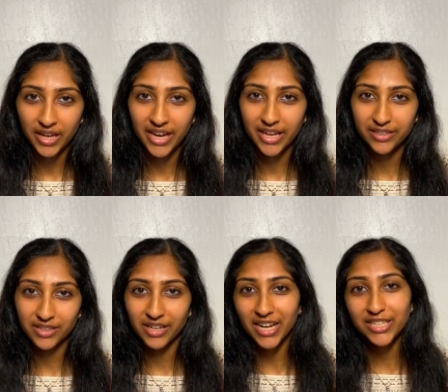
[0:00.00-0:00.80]
and
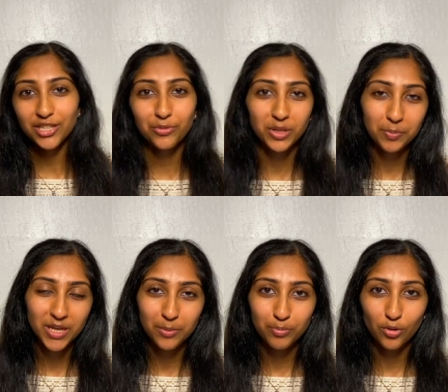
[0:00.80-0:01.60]
connecting with
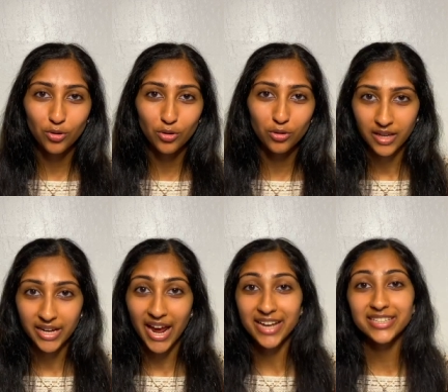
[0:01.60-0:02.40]
people and
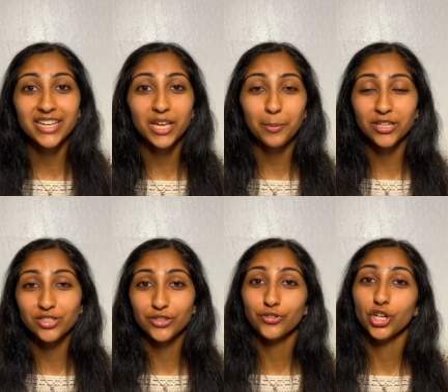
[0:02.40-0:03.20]
asking about
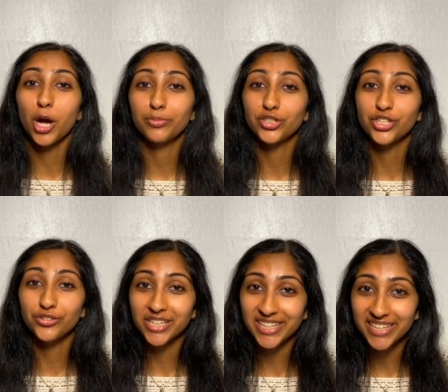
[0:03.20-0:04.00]
different
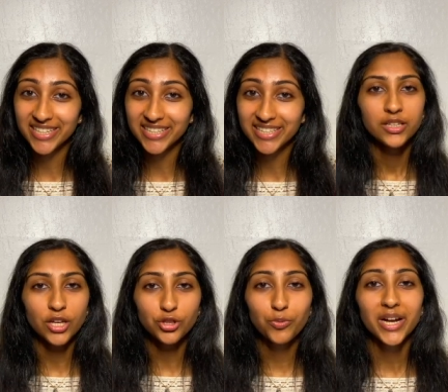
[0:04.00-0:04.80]
opportunities. The
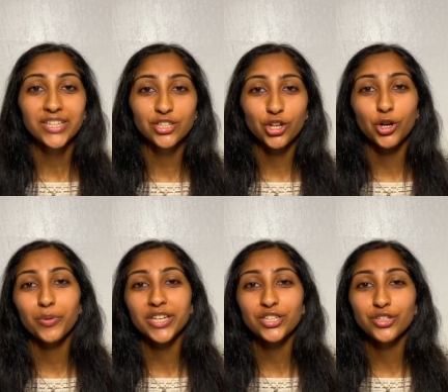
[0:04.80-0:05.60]
other ways are
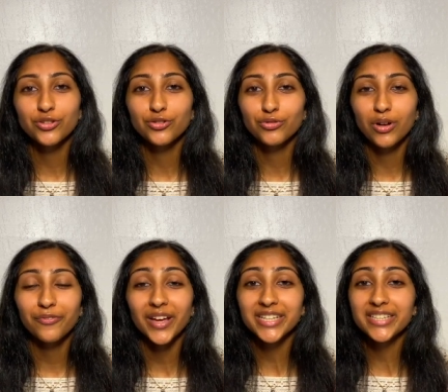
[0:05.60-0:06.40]
going to
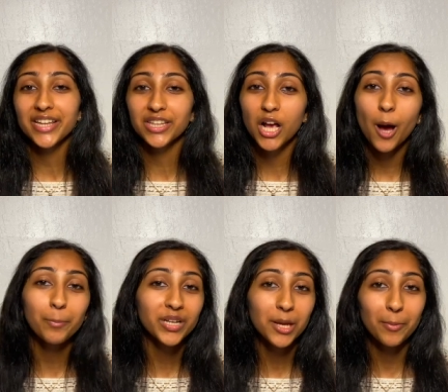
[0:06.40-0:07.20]
events that the
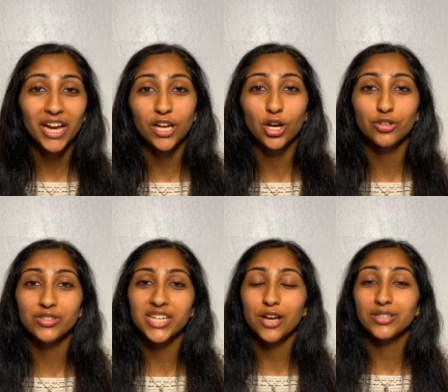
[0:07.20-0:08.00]
company might
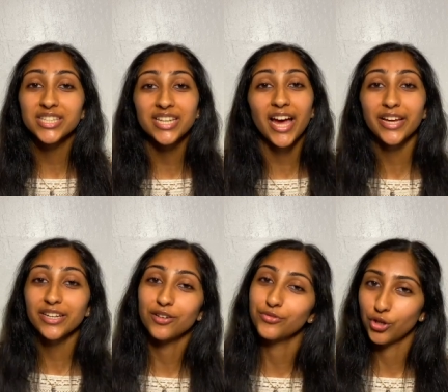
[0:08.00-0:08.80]
host outside
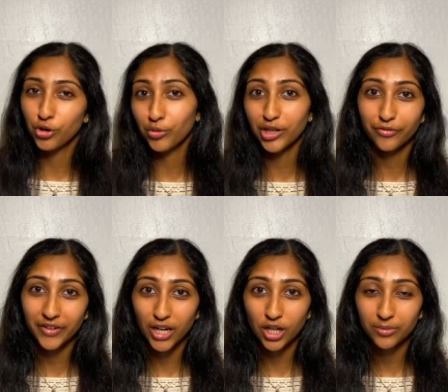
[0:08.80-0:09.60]
of the career fair.